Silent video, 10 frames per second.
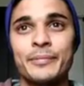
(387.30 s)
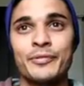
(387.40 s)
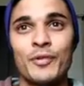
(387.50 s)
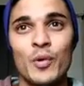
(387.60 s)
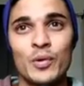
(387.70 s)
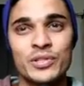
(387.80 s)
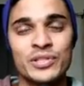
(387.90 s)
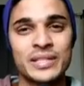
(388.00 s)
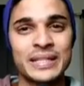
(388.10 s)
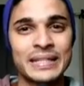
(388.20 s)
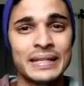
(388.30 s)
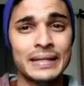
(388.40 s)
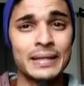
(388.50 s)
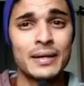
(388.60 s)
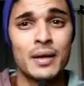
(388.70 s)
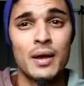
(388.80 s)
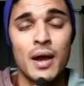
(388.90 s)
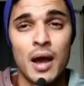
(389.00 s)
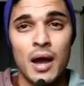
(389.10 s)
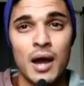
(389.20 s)
before singing,
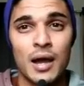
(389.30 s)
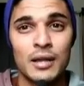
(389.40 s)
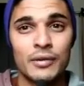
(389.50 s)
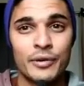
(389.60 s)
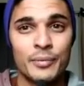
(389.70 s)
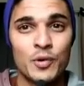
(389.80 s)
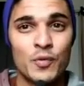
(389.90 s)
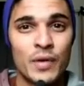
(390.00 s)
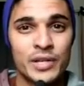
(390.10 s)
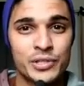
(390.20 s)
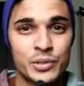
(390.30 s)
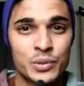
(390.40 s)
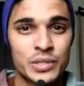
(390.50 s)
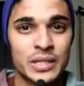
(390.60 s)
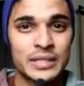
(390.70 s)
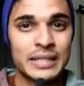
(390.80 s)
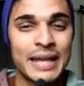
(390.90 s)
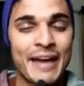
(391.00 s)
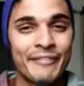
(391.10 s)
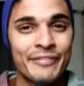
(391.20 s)
I'll remove my shoes
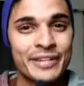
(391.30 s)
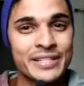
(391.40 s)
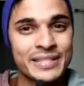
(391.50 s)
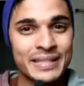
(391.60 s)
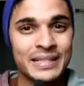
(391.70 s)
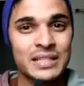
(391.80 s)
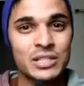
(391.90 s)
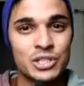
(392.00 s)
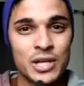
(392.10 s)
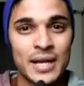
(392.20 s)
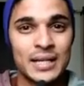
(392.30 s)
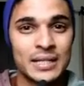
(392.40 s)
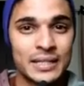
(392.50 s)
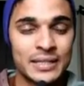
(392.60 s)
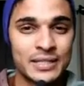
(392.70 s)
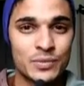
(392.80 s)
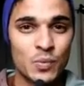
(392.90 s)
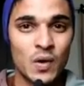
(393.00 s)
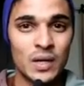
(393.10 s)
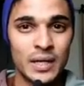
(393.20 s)
until every single child in this
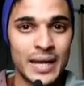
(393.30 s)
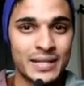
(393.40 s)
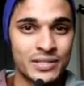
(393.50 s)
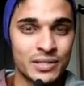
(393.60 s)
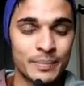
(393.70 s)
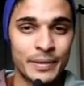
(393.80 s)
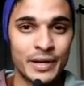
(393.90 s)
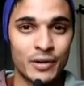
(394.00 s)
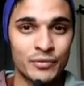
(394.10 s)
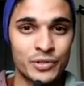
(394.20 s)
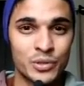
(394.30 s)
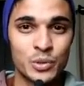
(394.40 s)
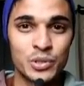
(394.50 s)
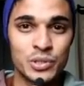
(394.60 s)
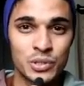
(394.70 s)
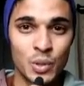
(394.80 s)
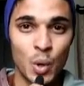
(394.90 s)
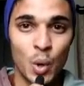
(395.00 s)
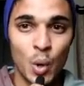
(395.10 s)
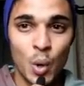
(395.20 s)
world gets a pair of shoes.
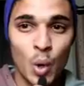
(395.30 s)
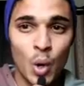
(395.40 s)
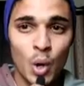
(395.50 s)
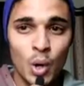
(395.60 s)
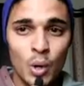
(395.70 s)
So